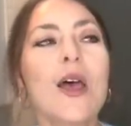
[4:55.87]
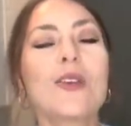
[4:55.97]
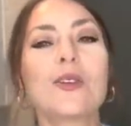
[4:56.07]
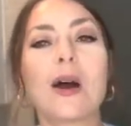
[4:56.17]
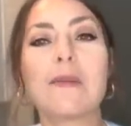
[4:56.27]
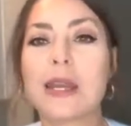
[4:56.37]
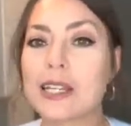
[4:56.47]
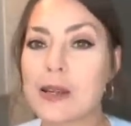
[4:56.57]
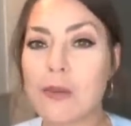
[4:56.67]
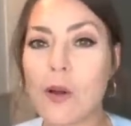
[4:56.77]
So I picked
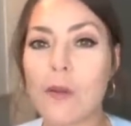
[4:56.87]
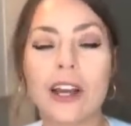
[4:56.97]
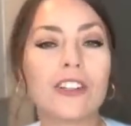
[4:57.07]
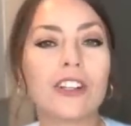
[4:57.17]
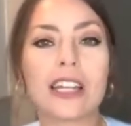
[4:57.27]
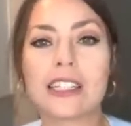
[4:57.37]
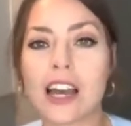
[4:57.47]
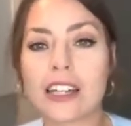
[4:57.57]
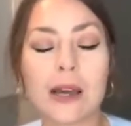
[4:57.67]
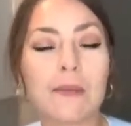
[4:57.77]
up a whole bunch, I
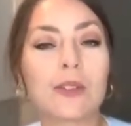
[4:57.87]
stocked up,